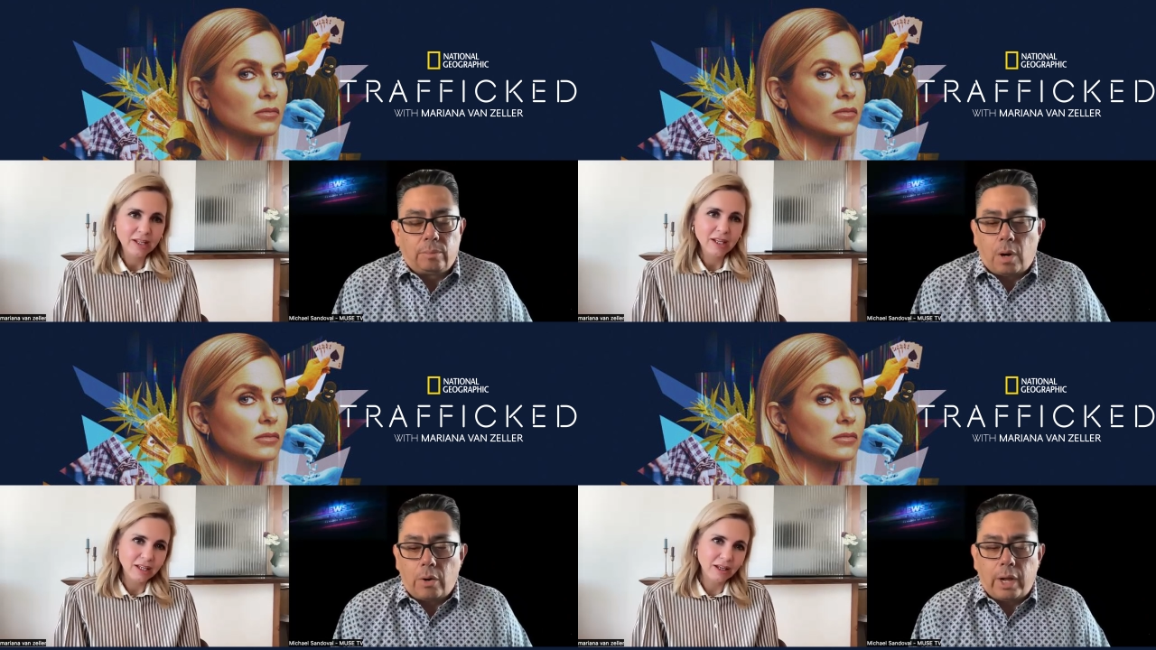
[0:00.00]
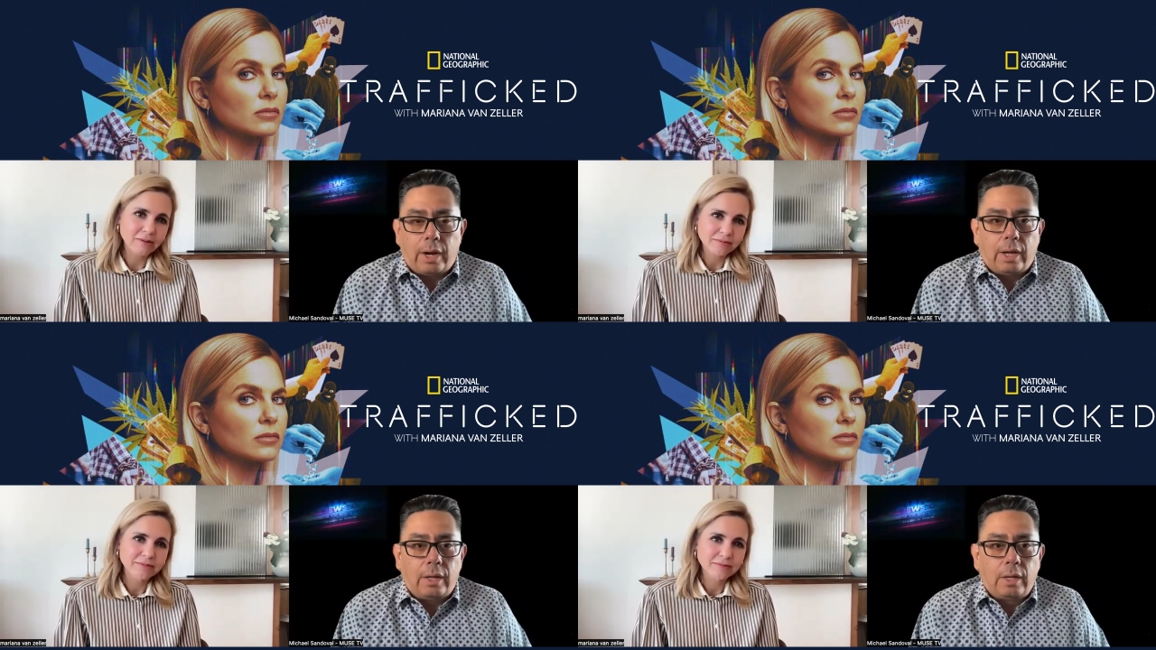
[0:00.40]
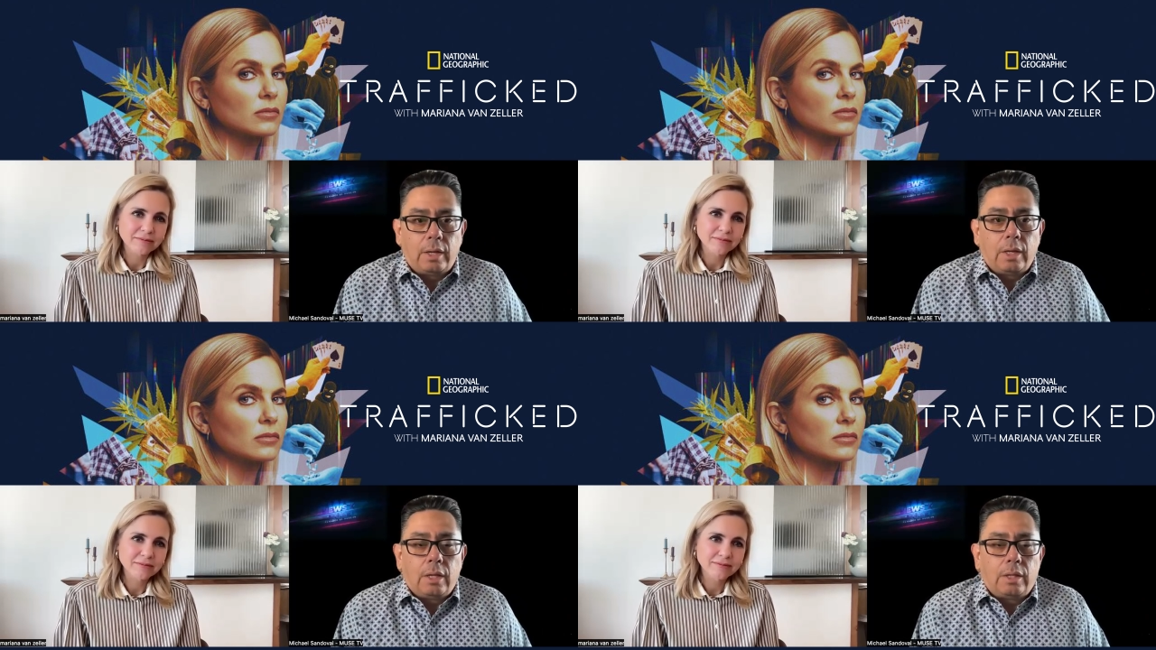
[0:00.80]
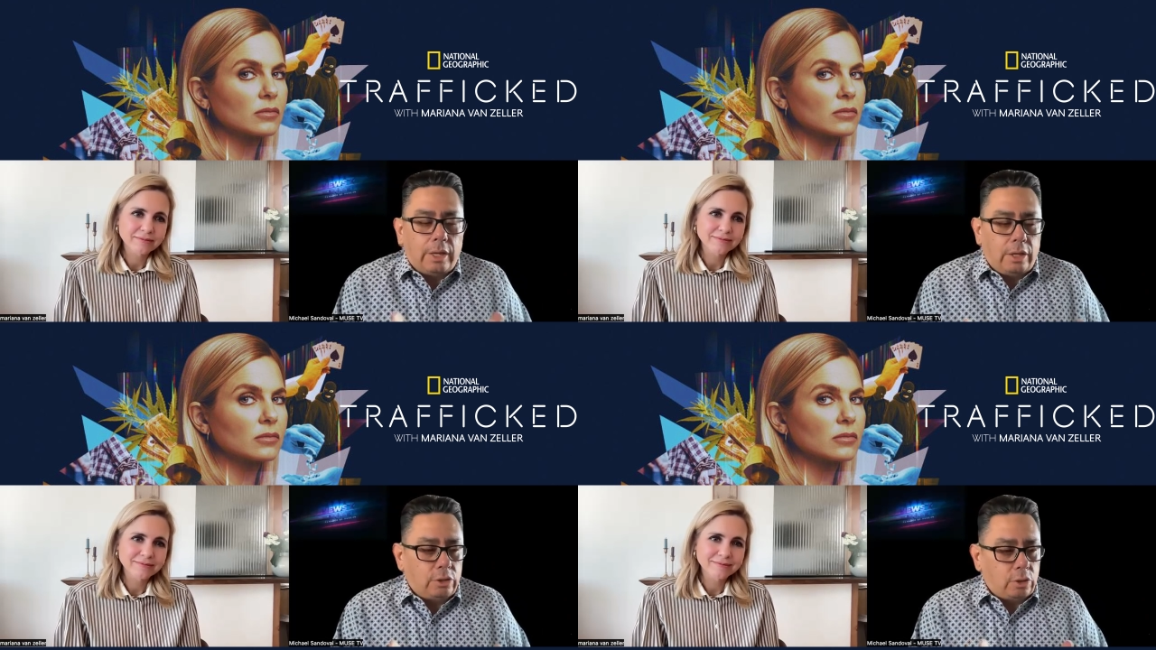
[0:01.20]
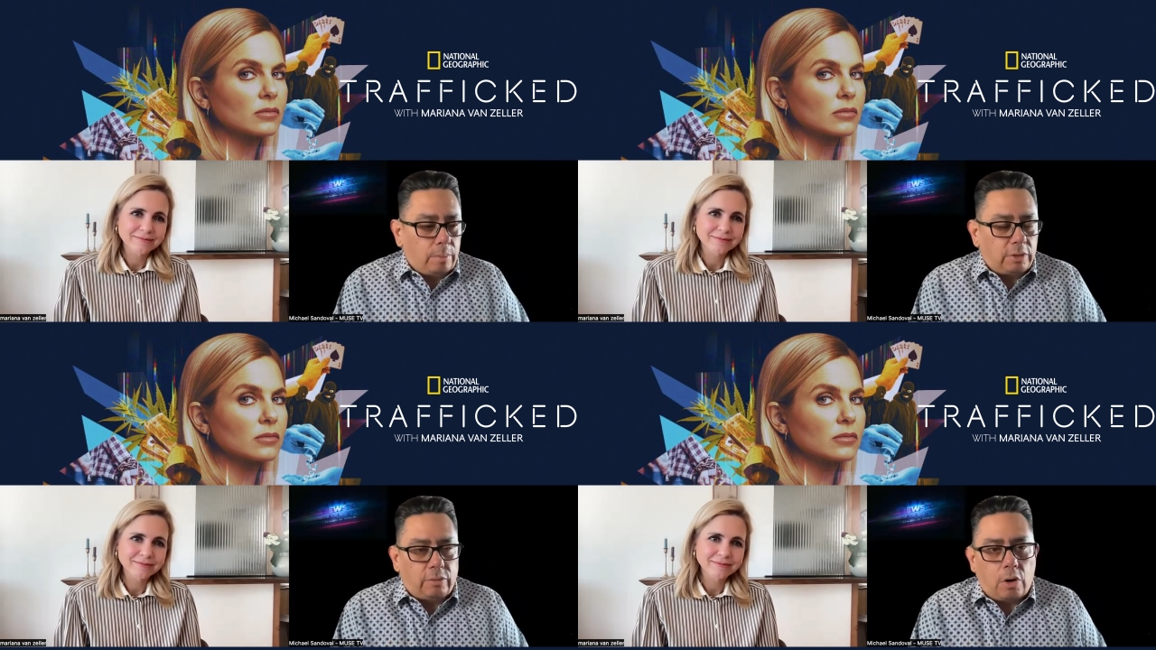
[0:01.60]
Speaker 1: Mariana, thank you so
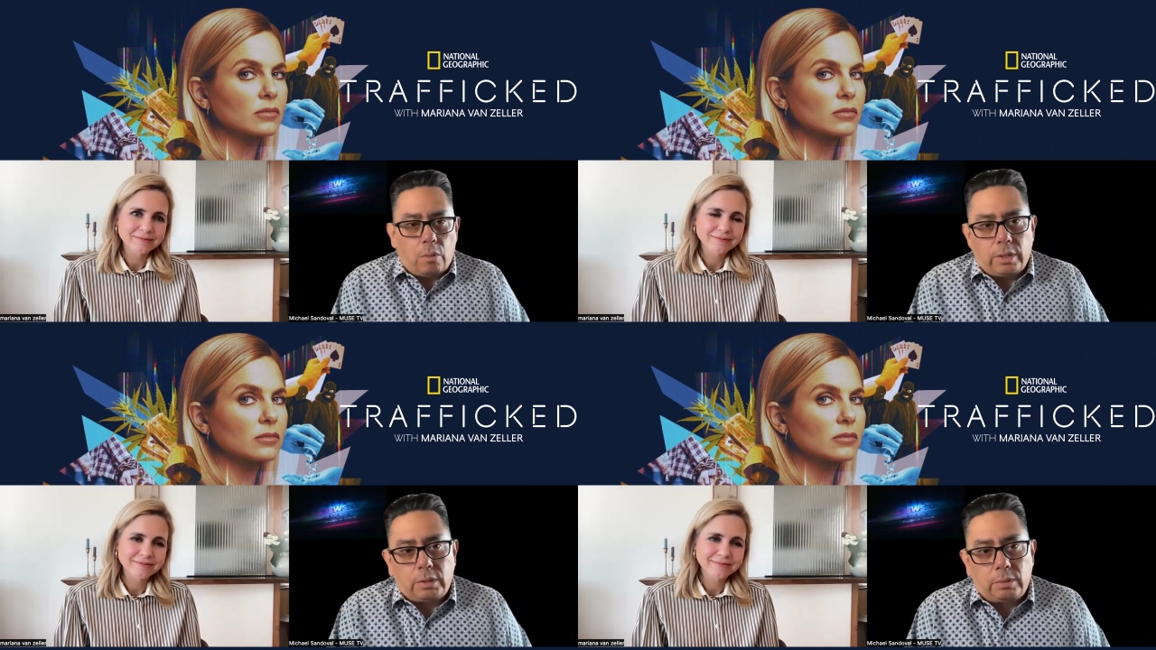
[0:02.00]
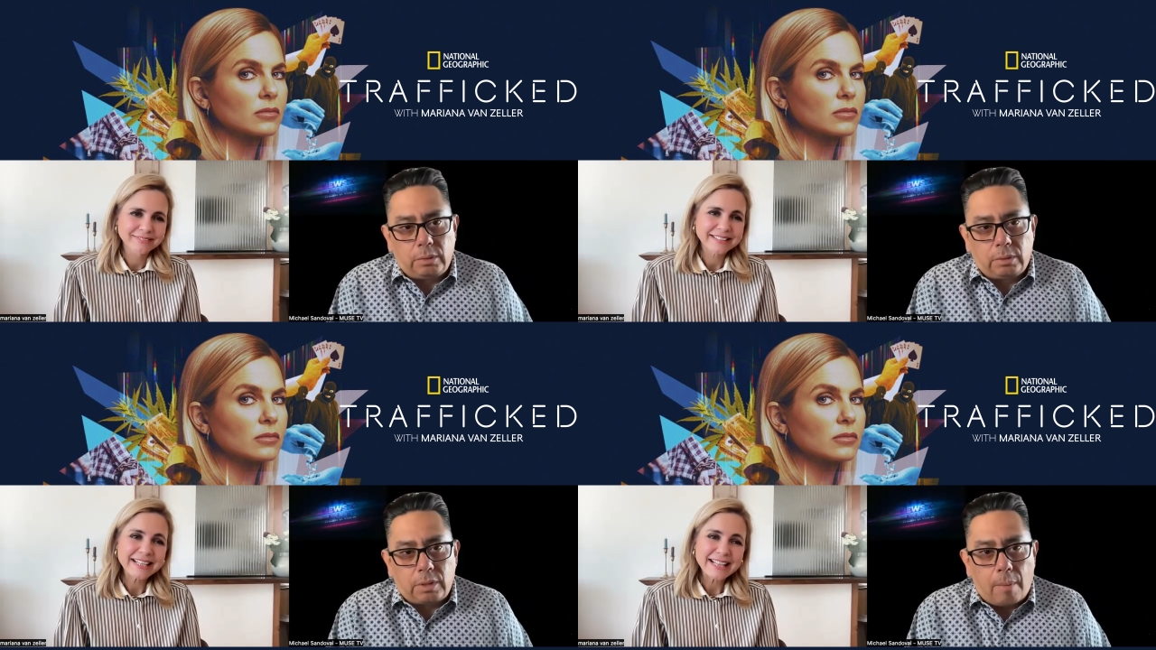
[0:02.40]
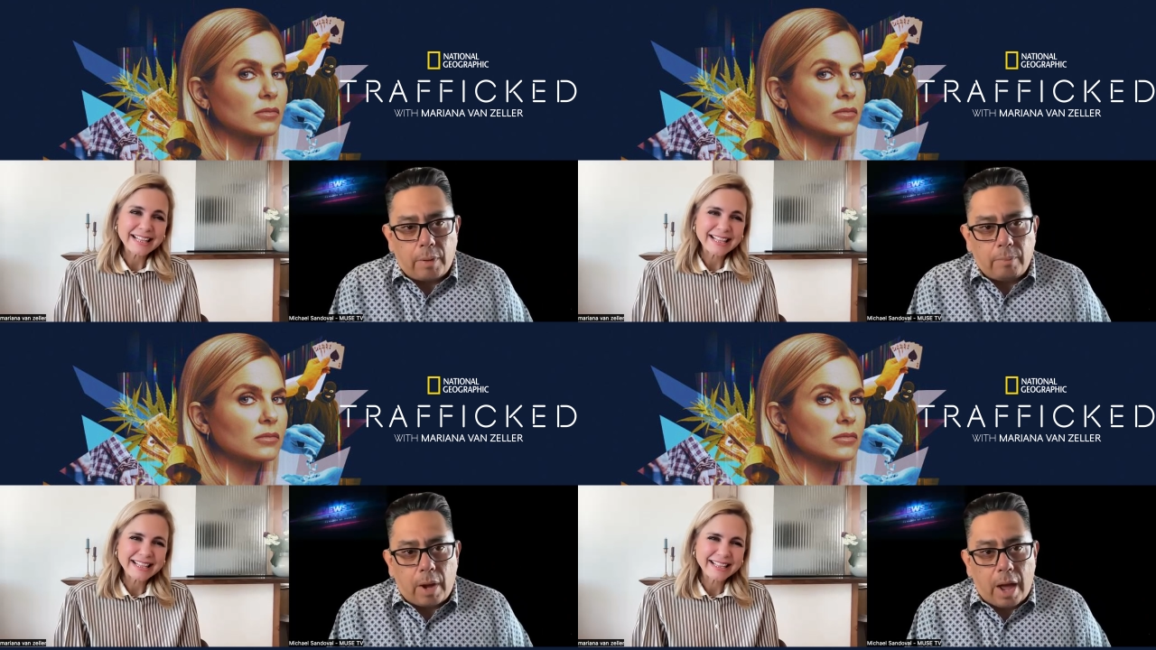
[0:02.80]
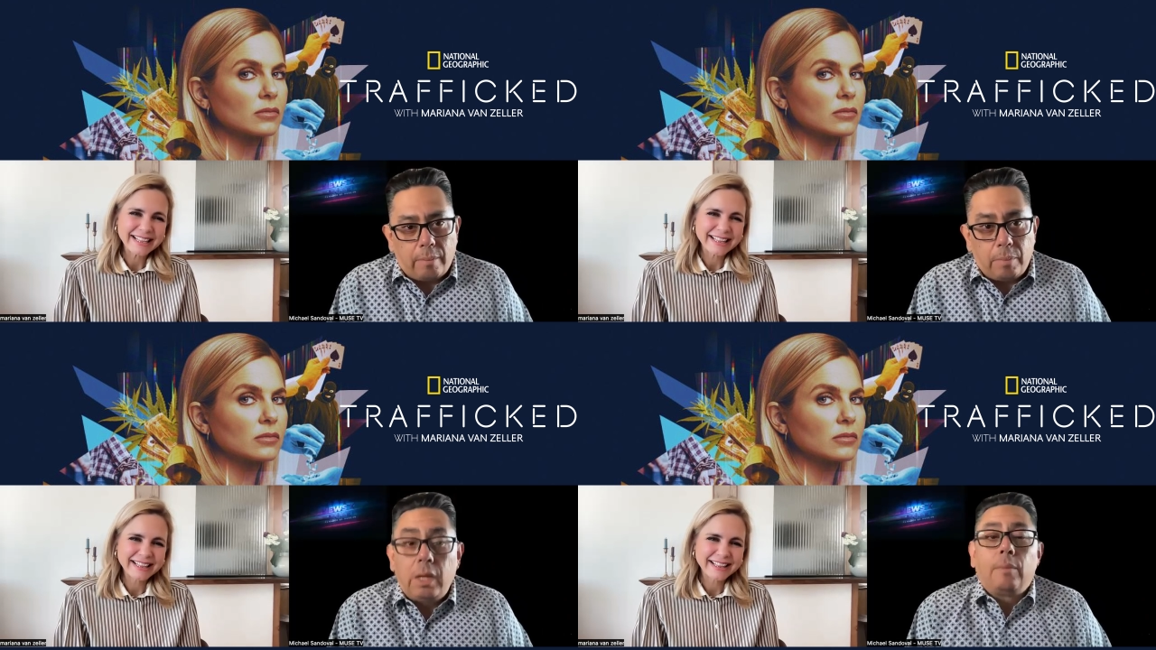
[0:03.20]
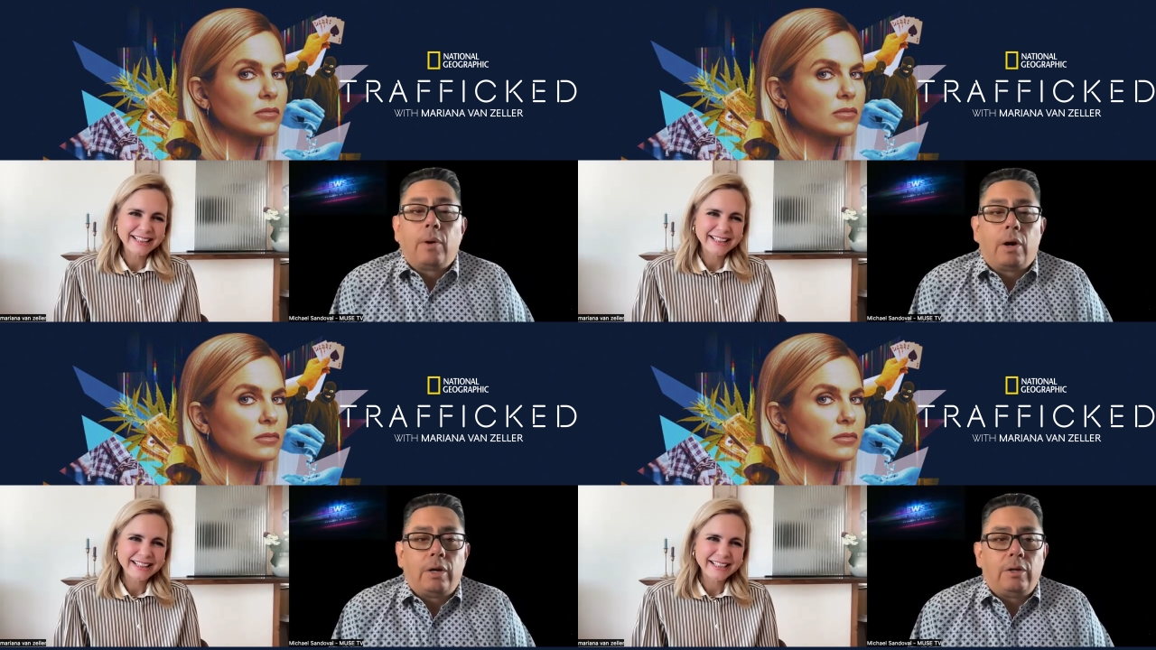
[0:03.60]
much for always stopping by and being a
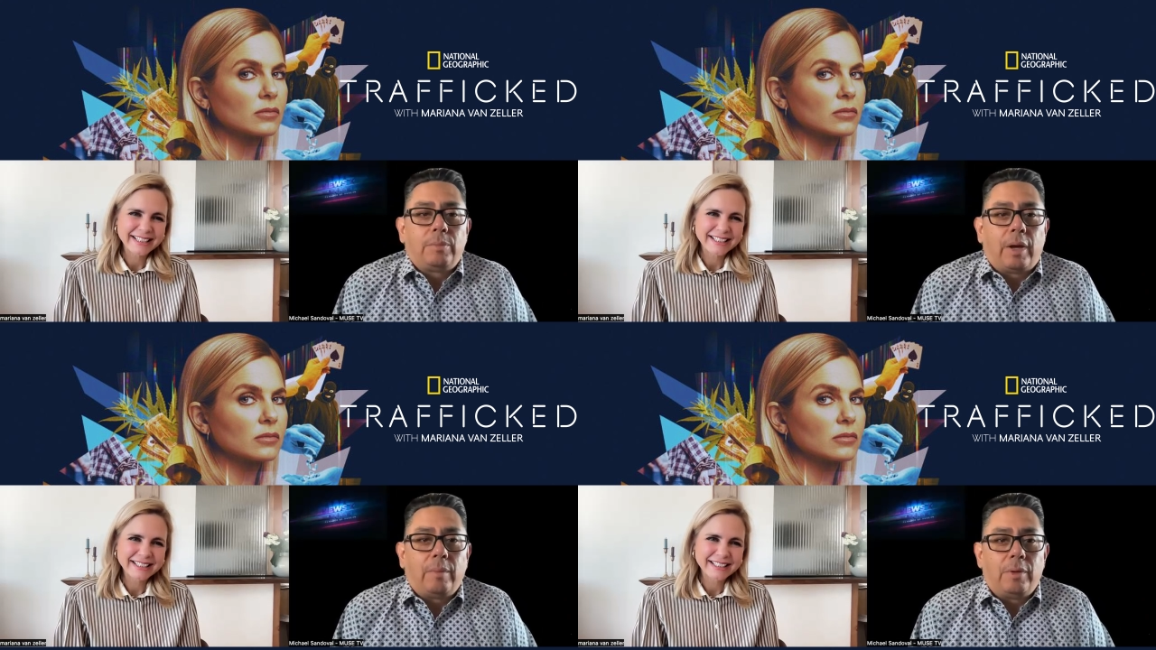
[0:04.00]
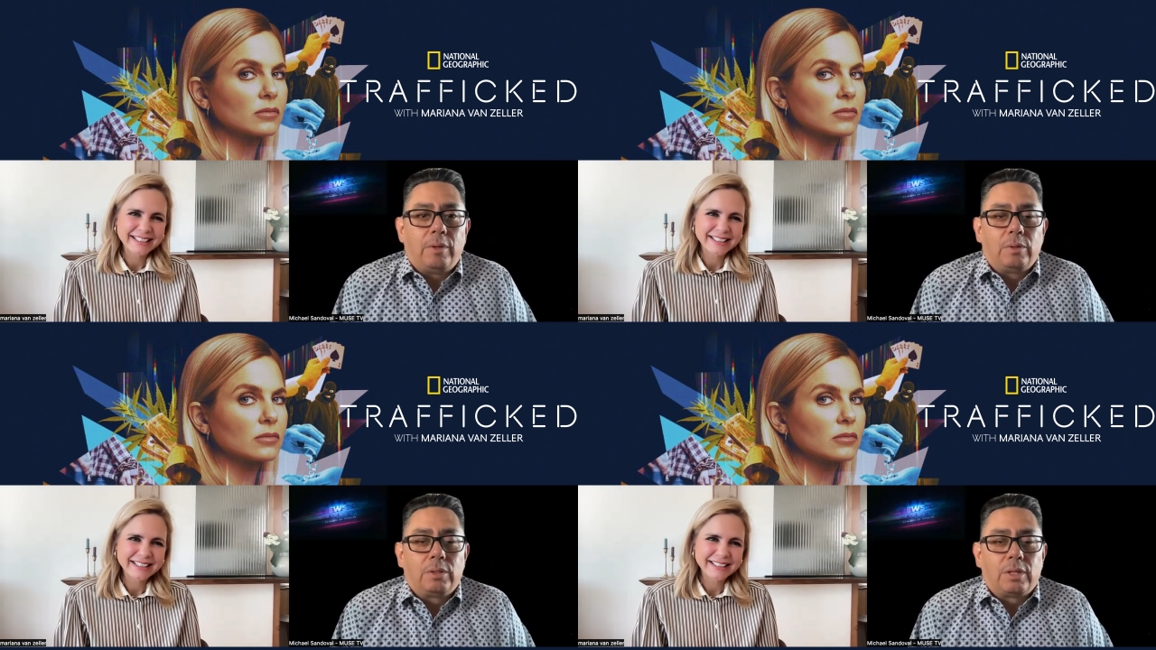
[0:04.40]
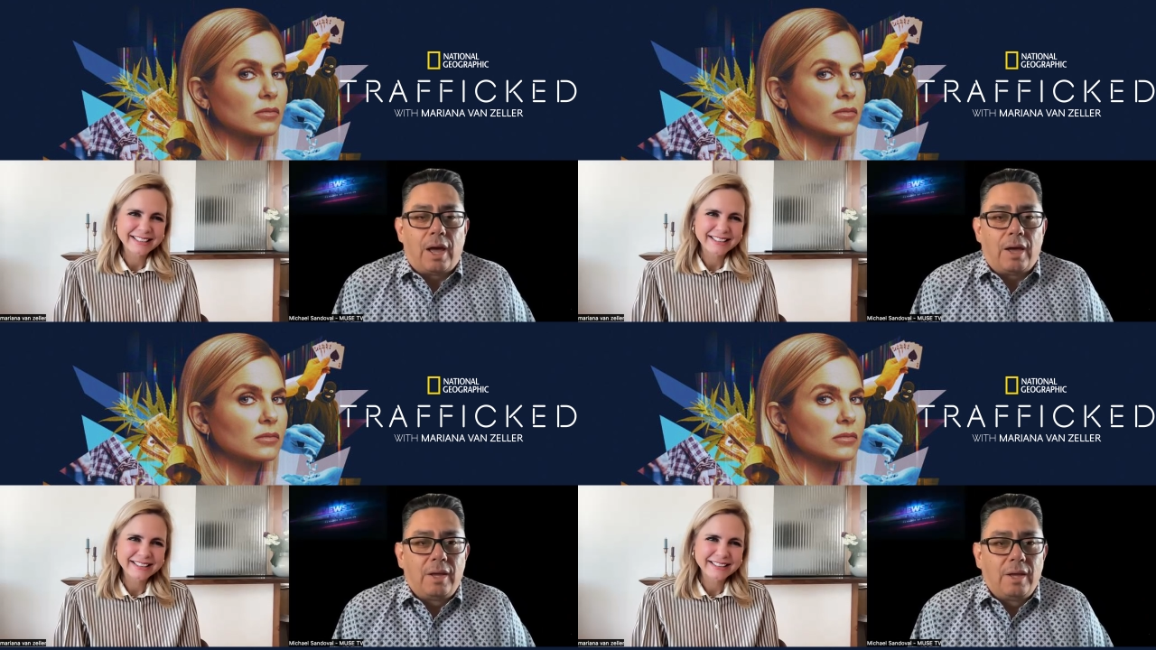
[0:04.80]
part of News by Muse. Uh,